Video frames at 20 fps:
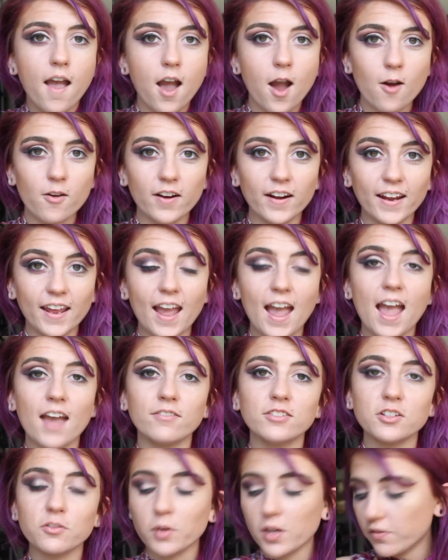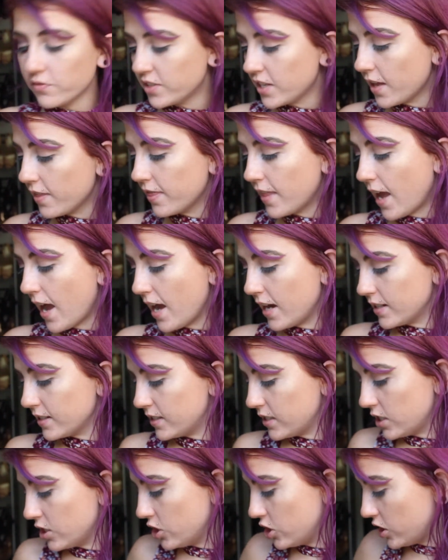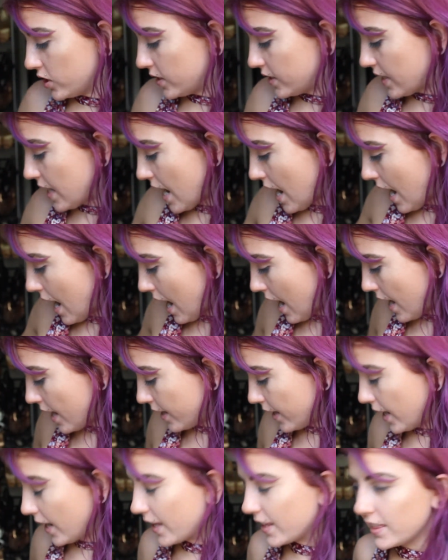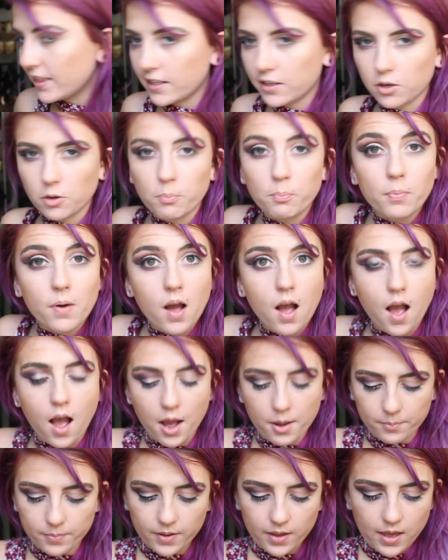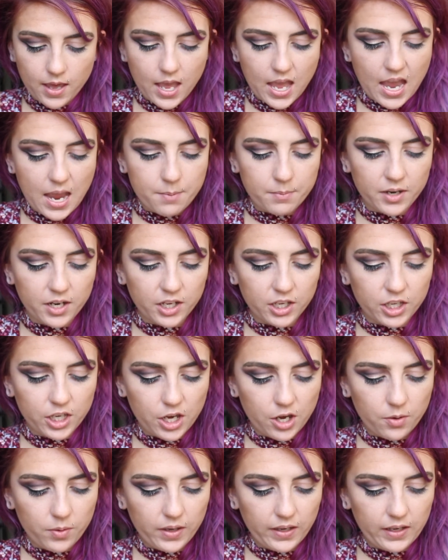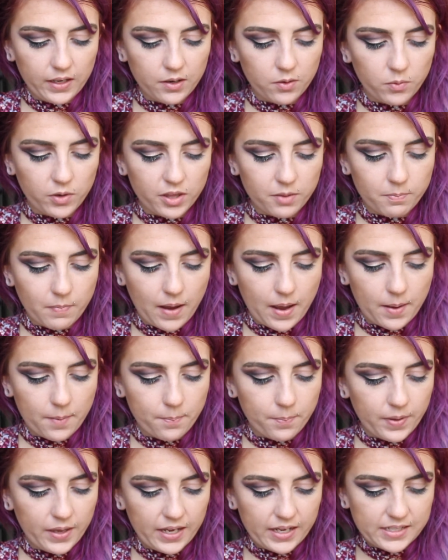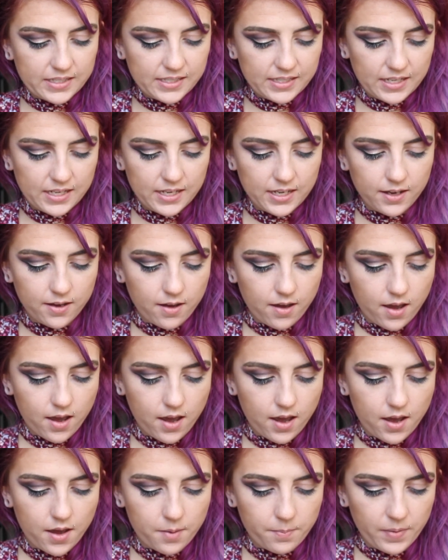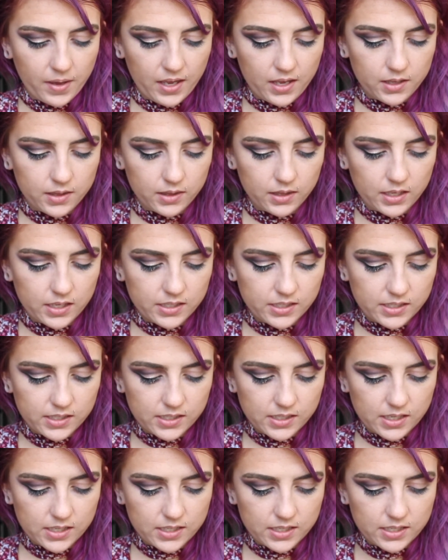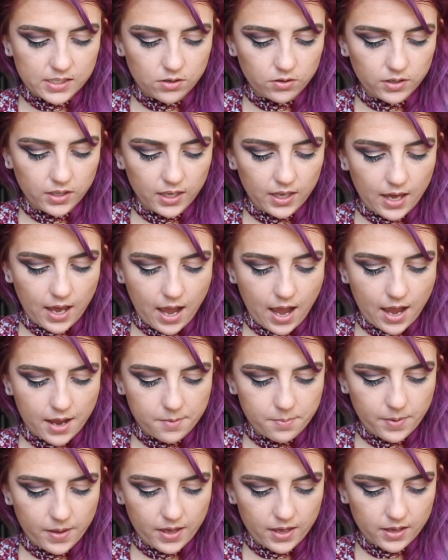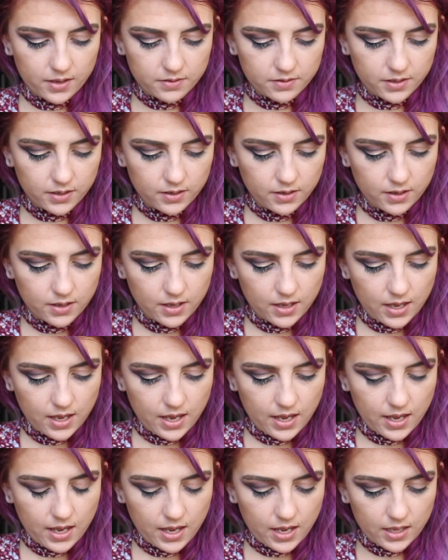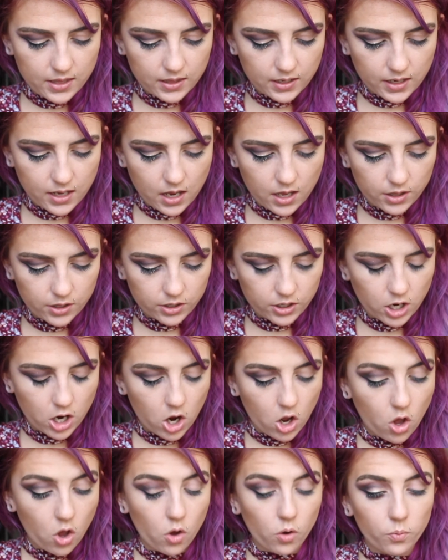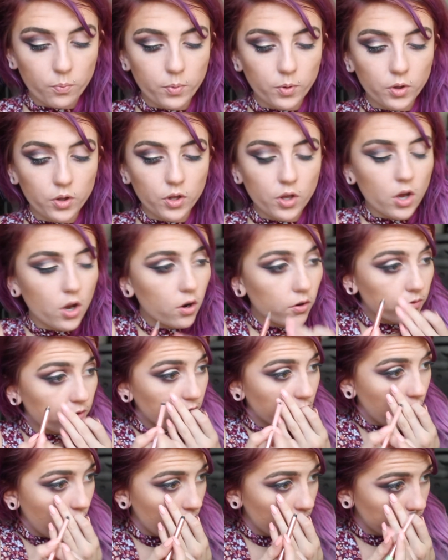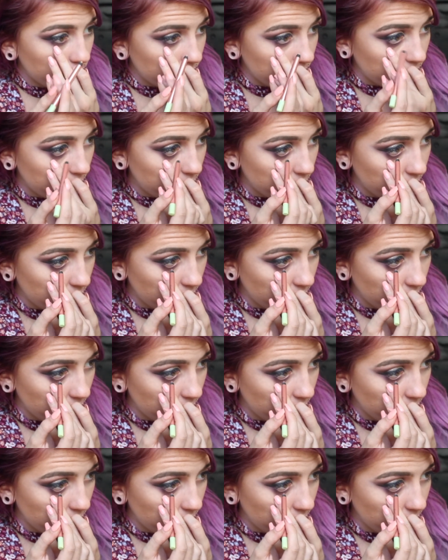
Alrighty, after we've done that, just to add a little pop, I'm going to go in with my Pixie Endless Silky Eye Pen in the color Opal Overcoat.